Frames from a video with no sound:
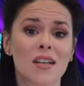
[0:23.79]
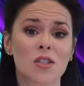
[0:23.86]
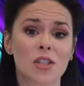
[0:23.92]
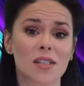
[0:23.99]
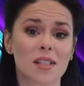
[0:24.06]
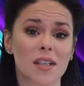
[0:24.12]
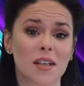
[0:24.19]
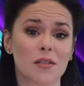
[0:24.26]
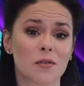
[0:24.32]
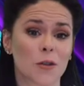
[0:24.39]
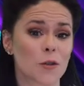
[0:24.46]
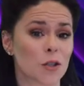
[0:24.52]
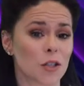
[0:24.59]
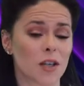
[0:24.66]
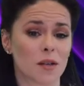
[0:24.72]
Just like a
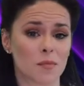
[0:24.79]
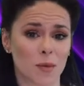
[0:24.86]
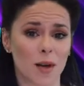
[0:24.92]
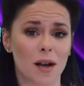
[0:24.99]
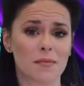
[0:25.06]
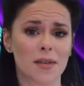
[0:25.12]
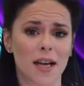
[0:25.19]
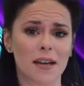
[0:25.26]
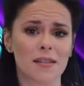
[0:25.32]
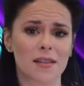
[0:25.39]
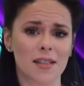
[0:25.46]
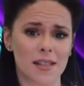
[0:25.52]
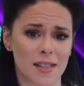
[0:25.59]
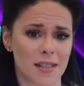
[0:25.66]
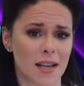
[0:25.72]
virgin on prom night,
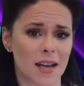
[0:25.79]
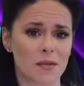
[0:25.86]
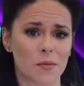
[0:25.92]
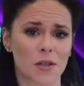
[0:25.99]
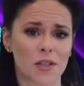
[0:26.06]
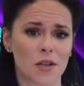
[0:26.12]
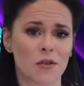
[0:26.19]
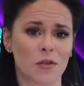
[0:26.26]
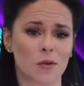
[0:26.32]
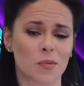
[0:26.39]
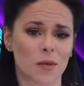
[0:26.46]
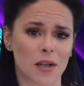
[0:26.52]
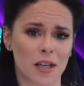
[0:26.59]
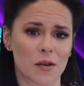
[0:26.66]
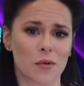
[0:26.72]
this nut was over
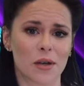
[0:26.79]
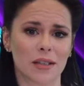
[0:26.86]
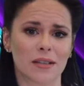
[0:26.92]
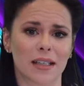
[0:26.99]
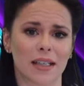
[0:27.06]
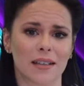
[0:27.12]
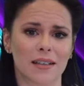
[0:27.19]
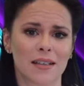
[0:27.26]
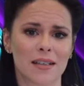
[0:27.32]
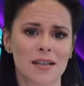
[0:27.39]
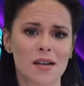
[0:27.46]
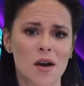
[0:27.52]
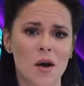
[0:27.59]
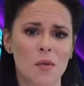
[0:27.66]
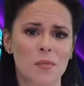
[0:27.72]
pretty quickly.
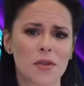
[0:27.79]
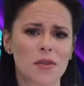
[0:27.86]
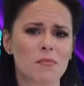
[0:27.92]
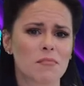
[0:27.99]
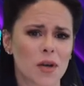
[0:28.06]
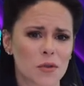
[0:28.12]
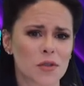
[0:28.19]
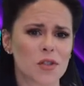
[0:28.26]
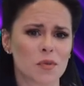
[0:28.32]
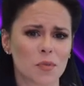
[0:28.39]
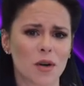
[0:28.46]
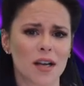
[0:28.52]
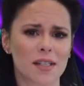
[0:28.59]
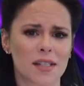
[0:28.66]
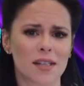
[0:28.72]
But the most
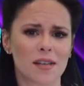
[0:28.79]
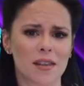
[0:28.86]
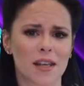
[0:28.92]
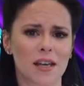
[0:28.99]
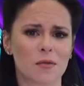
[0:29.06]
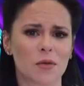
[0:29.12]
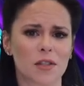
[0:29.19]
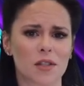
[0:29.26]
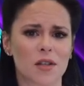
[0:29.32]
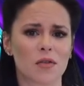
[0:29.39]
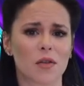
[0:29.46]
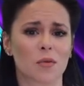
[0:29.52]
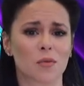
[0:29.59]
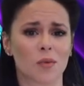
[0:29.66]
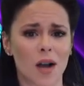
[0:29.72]
surprising thing was that
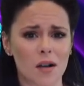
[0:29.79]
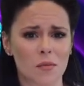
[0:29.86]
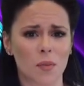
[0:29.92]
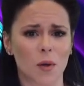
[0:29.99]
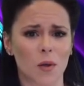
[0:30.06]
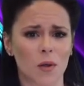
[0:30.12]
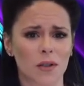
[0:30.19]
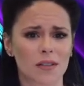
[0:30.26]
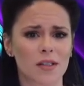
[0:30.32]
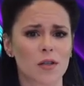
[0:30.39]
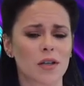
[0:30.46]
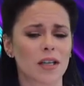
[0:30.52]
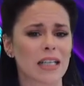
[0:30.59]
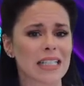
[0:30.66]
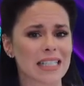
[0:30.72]
the rug pull
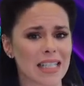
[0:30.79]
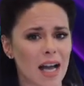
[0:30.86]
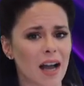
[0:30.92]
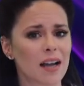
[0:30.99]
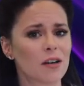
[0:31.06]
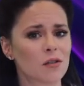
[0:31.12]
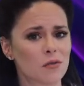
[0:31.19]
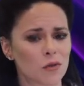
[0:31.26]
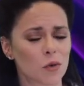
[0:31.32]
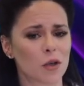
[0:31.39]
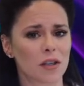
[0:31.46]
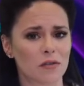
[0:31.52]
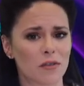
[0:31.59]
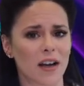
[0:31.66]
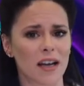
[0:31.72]
took an entire
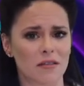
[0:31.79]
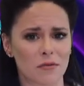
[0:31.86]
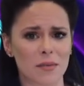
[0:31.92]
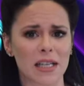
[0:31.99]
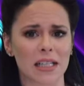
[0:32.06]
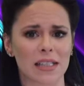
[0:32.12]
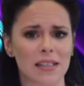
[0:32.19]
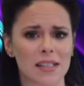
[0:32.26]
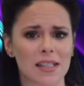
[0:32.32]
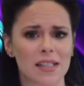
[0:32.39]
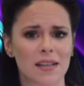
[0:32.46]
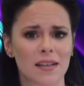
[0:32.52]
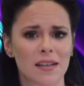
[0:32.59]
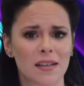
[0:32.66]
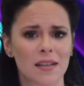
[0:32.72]
45
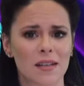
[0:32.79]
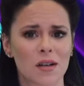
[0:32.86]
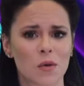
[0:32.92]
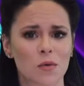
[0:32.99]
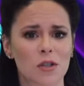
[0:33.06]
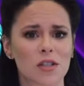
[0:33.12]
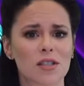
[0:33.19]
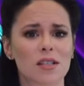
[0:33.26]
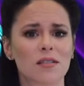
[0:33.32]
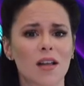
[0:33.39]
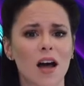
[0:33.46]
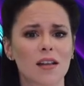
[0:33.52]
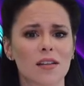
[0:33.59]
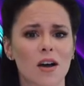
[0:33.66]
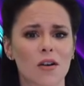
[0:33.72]
minutes, which is a
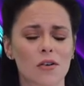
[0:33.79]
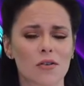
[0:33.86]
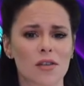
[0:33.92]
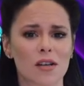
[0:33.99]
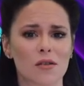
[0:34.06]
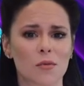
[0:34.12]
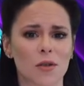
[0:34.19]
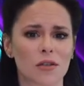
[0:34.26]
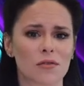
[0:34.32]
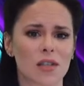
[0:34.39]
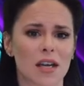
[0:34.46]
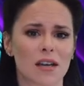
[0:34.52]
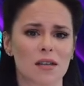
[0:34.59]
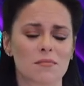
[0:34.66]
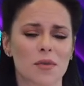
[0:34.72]
lot longer than it would have
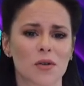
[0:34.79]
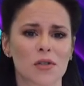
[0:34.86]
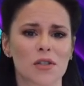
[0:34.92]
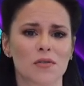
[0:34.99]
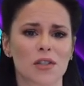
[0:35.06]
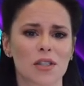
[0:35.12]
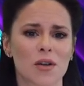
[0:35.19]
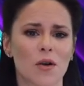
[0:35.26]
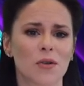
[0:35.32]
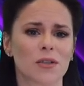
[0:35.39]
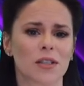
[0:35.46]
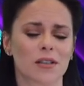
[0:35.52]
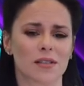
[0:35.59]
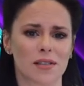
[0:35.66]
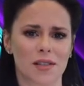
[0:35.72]
taken most of its
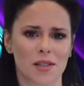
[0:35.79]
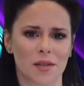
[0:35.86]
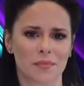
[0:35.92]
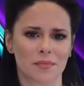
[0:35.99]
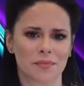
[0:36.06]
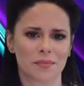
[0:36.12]
holders.